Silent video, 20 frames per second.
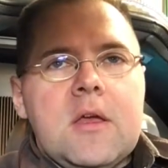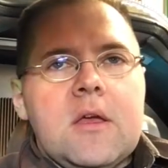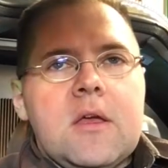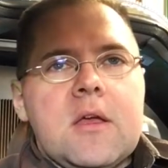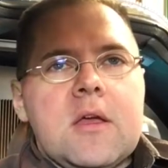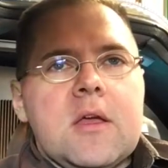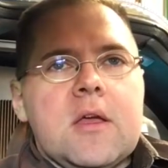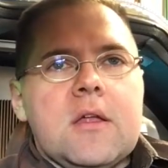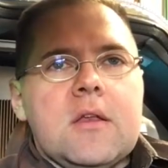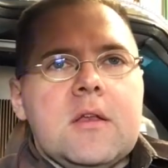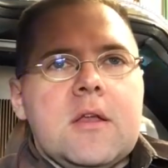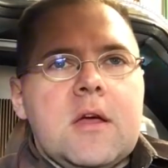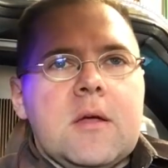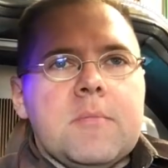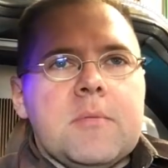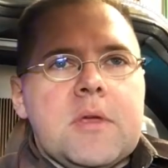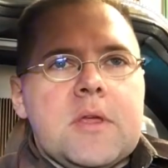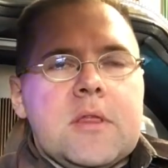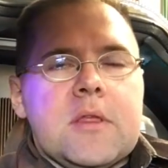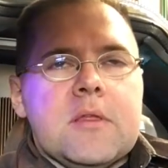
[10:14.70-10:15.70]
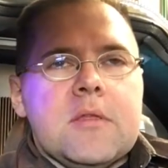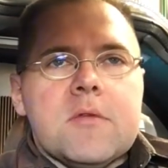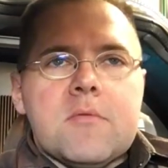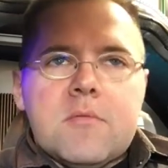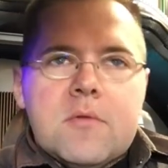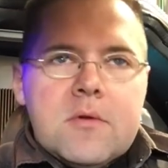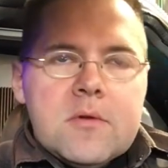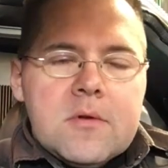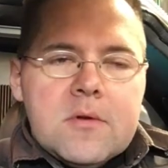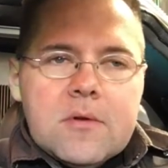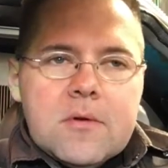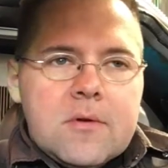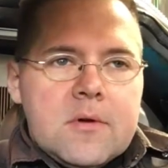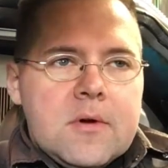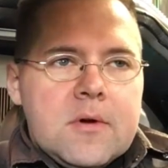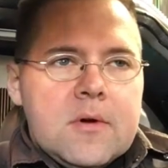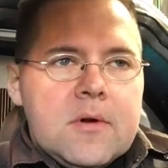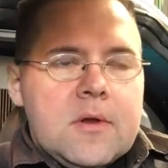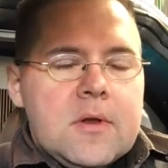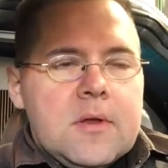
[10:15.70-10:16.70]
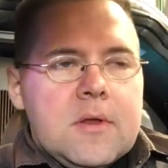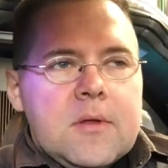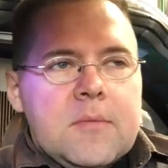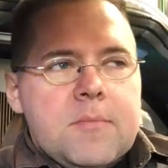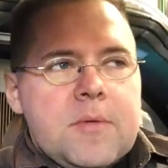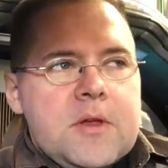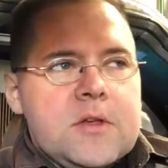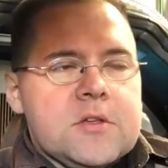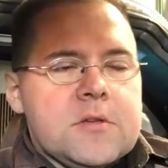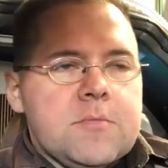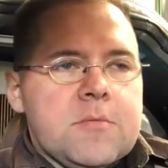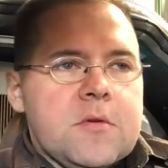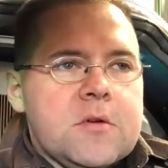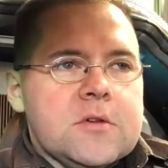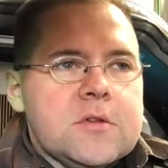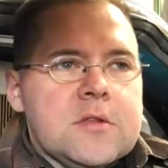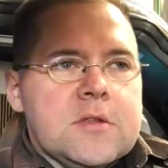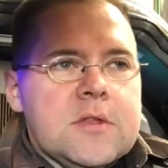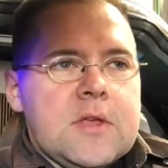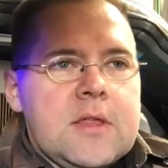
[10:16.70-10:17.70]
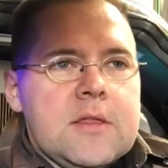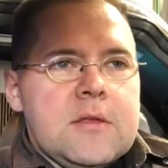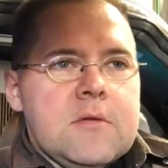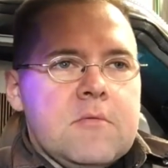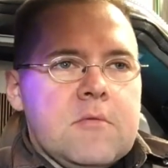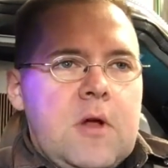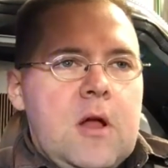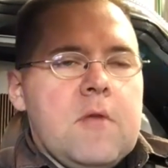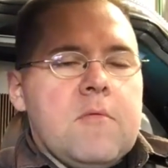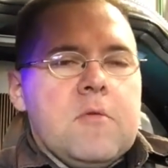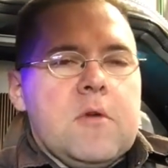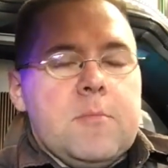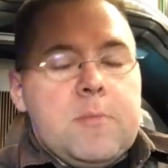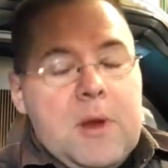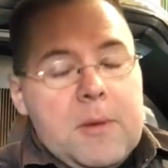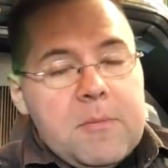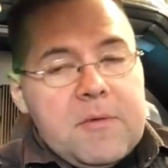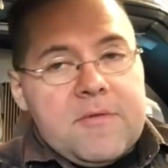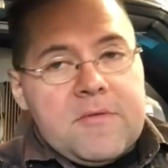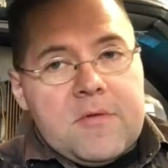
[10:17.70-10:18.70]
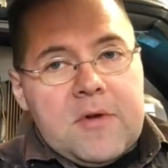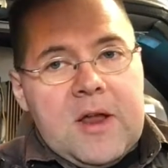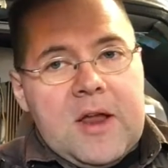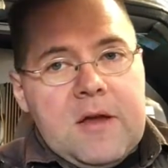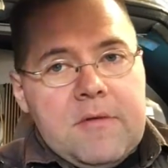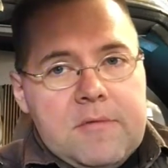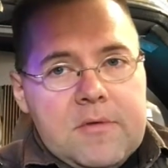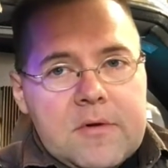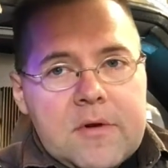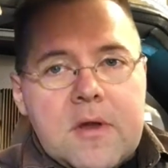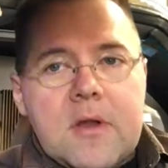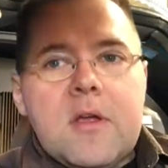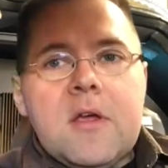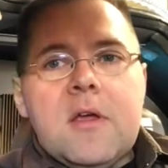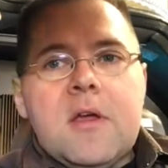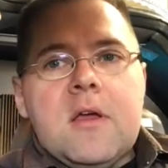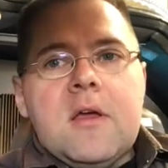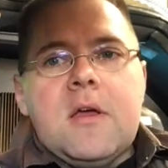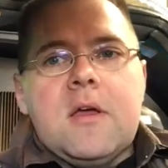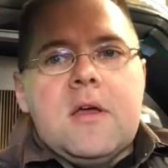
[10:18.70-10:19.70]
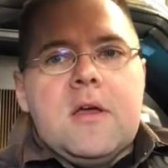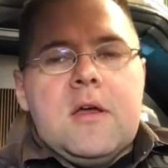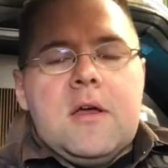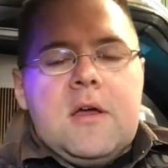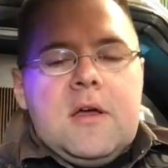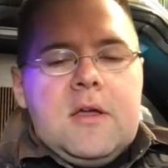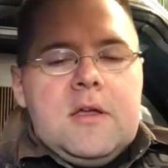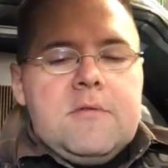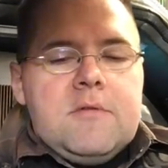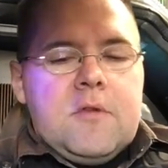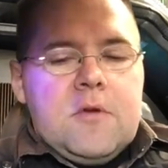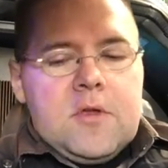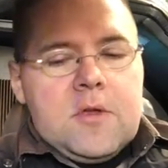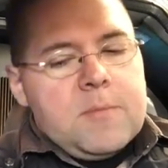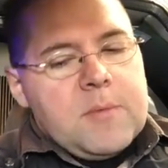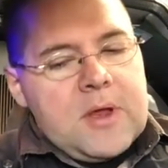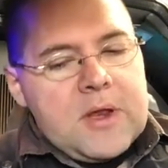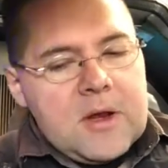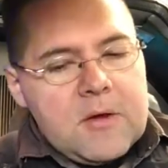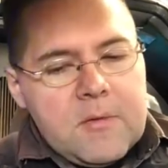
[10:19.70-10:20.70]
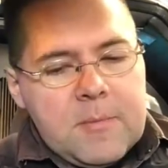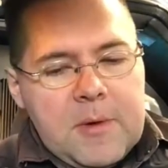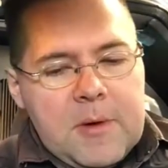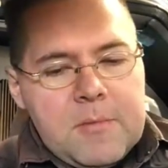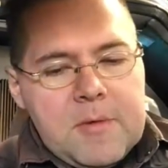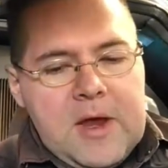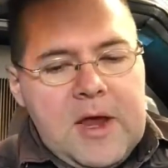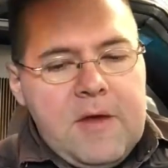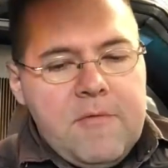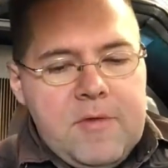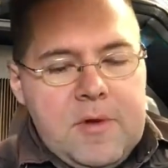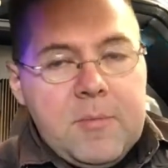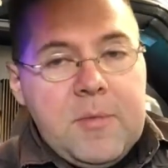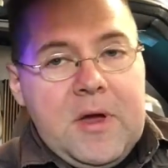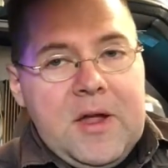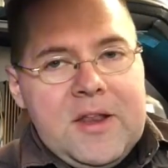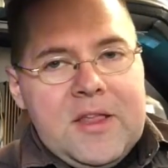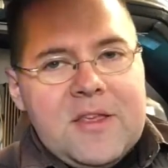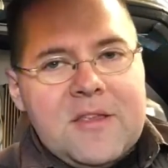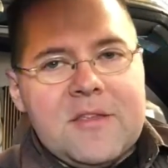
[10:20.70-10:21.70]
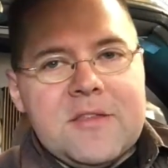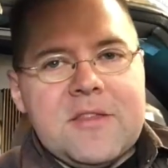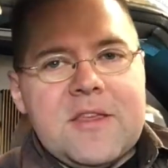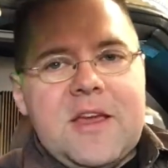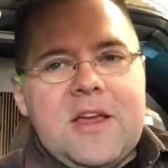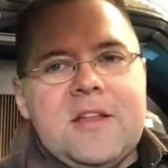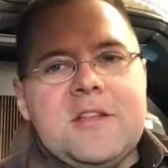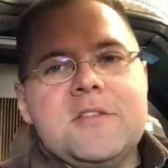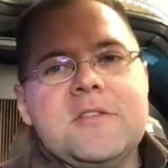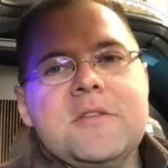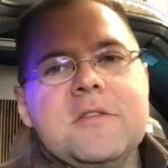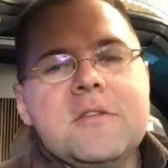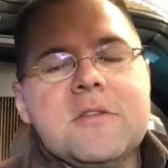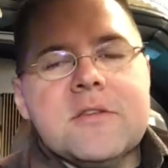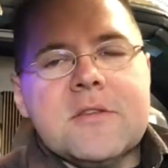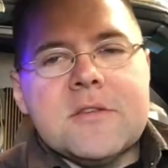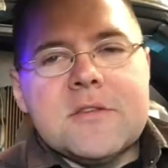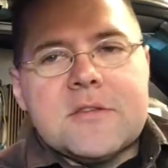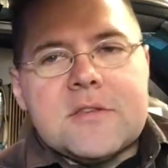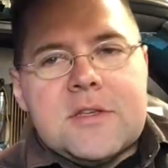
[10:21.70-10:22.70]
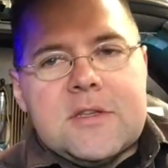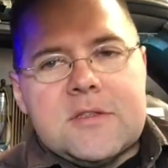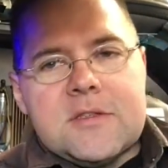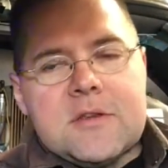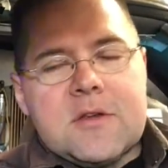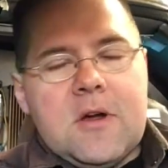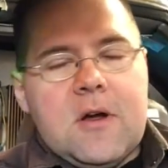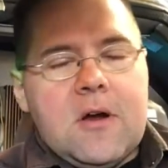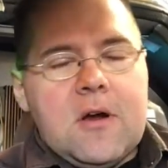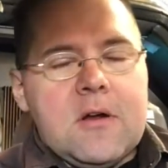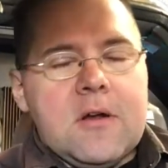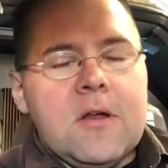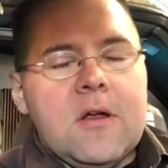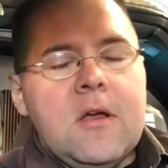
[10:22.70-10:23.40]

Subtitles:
and not be the rude or impatient person that they'll remember forever. Even though you may not remember everybody that sees the car,